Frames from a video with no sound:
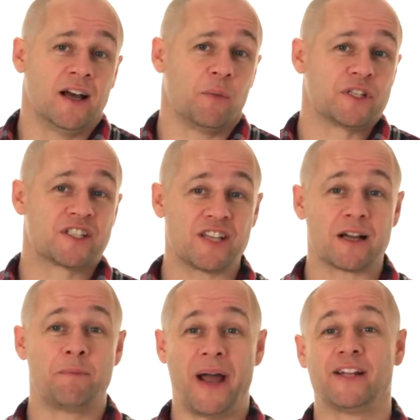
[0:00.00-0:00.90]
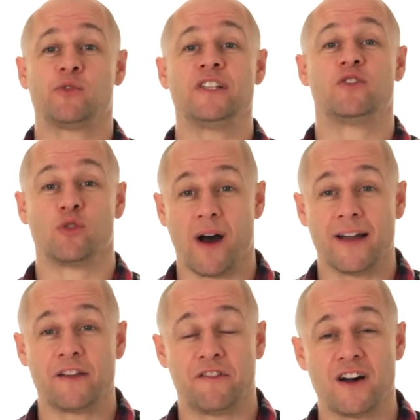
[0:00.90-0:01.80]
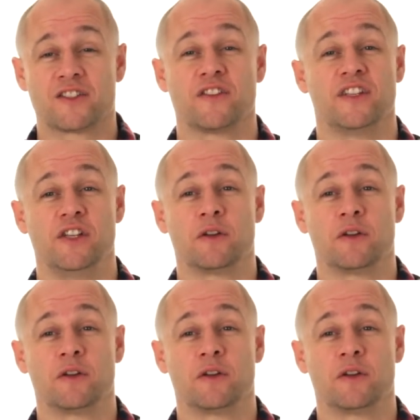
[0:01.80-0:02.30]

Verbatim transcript: and would suck batteries dry faster than